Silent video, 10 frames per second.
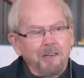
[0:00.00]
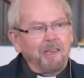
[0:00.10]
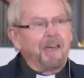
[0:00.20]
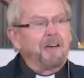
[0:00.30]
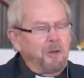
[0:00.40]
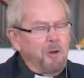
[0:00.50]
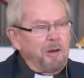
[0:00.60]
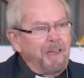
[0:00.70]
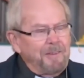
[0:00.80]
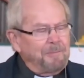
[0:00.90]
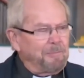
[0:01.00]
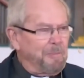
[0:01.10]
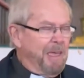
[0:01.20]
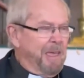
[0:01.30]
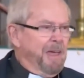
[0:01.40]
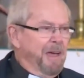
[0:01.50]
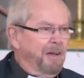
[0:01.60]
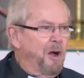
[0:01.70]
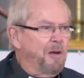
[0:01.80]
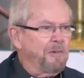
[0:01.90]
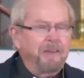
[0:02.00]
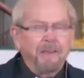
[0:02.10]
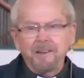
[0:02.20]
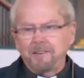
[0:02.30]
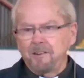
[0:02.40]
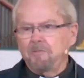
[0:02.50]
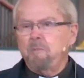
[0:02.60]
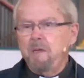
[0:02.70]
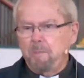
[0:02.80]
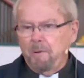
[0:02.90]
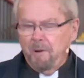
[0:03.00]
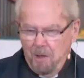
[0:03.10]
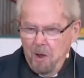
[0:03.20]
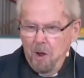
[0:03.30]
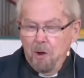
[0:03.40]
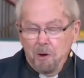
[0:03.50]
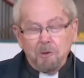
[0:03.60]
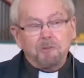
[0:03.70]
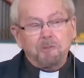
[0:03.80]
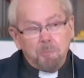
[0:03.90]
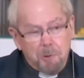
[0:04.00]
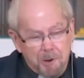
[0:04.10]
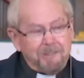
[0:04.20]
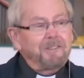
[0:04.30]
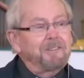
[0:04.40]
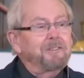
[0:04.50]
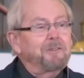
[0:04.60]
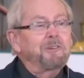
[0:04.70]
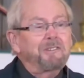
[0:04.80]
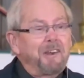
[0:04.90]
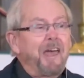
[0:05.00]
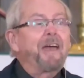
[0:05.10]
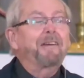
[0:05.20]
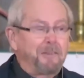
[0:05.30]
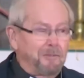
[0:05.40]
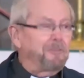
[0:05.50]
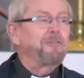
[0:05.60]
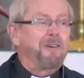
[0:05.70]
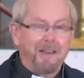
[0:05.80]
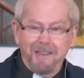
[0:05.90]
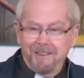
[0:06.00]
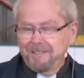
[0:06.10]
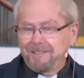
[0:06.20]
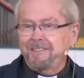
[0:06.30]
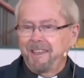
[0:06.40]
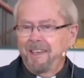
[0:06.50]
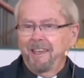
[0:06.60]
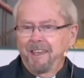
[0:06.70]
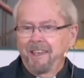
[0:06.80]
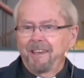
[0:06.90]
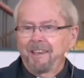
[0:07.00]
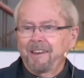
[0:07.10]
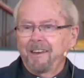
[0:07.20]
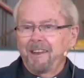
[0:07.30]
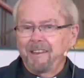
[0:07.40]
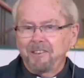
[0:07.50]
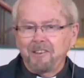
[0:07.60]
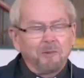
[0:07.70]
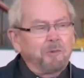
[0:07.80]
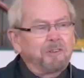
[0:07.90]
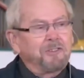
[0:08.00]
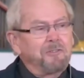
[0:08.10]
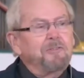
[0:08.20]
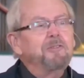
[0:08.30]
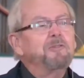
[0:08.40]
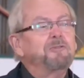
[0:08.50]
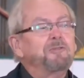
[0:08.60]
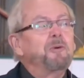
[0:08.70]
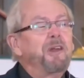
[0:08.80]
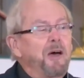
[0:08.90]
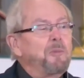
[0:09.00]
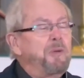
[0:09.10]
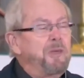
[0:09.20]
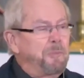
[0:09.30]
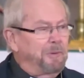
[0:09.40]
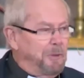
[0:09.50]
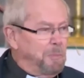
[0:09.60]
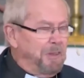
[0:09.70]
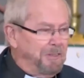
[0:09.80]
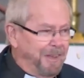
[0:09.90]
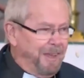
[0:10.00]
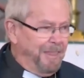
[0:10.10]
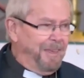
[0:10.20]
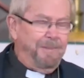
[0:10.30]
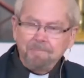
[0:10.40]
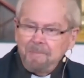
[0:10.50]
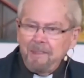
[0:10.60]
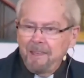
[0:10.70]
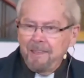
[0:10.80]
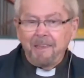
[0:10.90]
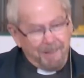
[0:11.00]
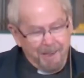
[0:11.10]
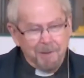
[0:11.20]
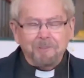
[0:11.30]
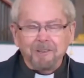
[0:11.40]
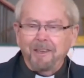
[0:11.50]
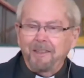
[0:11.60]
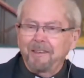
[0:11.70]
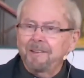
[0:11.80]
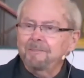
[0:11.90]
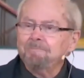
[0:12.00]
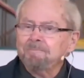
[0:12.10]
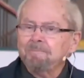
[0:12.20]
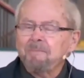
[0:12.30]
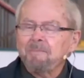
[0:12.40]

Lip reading: and looking out on a congregation of people whose presence was an act of defiance in a nation which refused to allow people to be together. They came together,